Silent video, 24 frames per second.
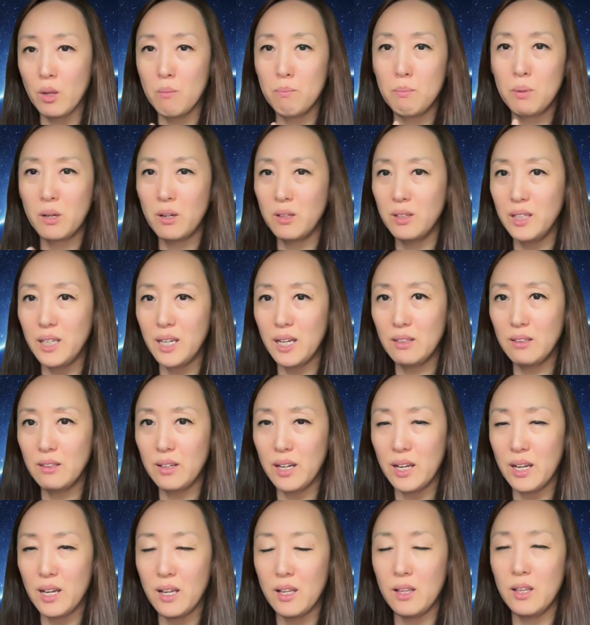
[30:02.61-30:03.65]
but on the other
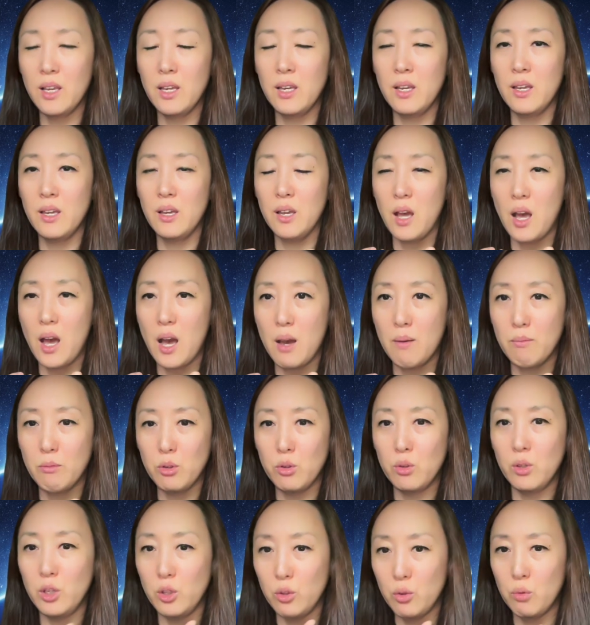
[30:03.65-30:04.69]
hand,
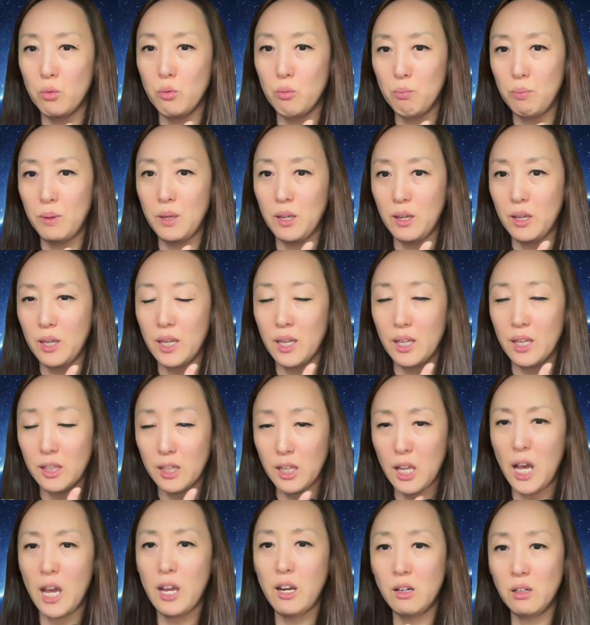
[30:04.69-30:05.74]
you need to be
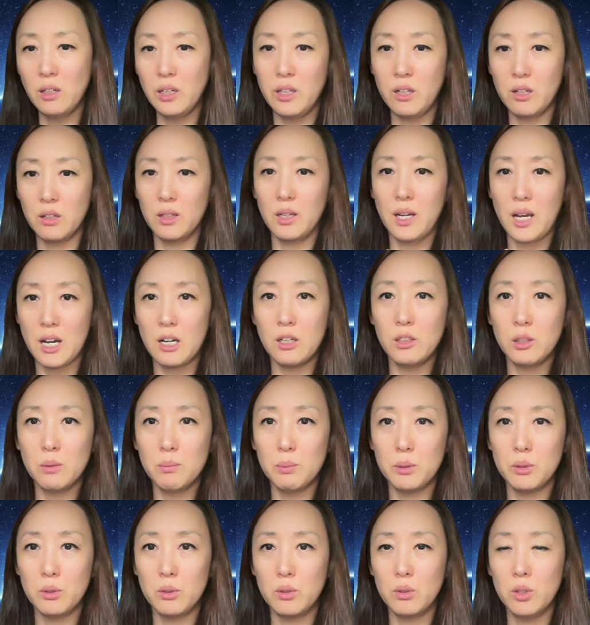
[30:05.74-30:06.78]
entirely
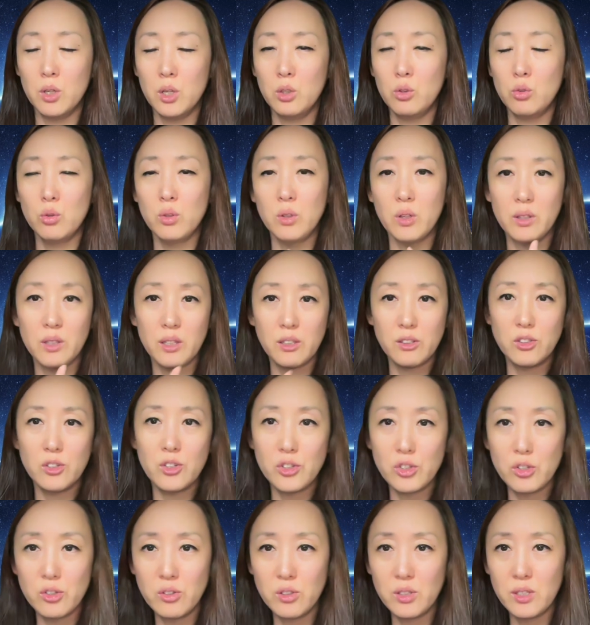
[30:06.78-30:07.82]
accountable to the
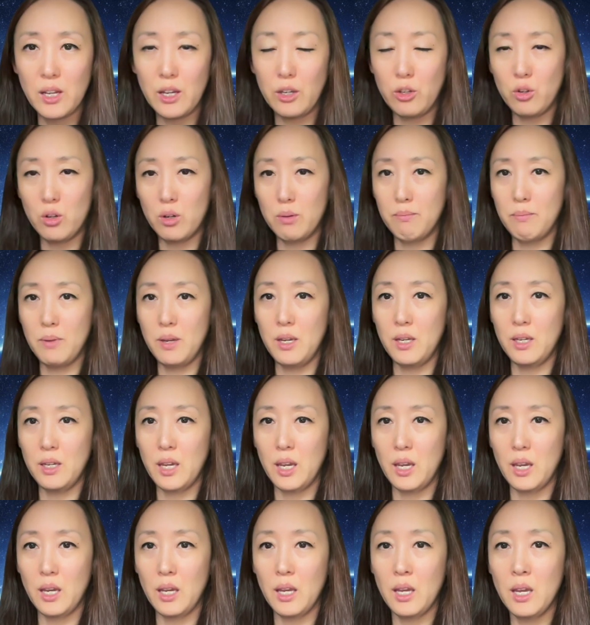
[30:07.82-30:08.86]
decisions that you're
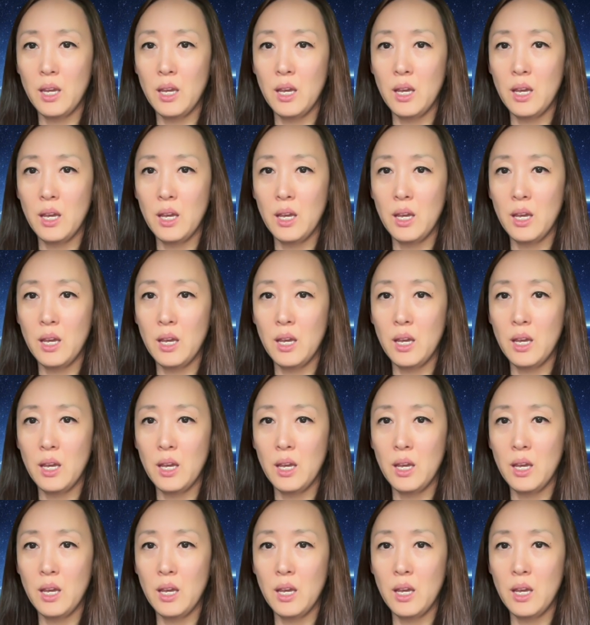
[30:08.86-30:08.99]
making.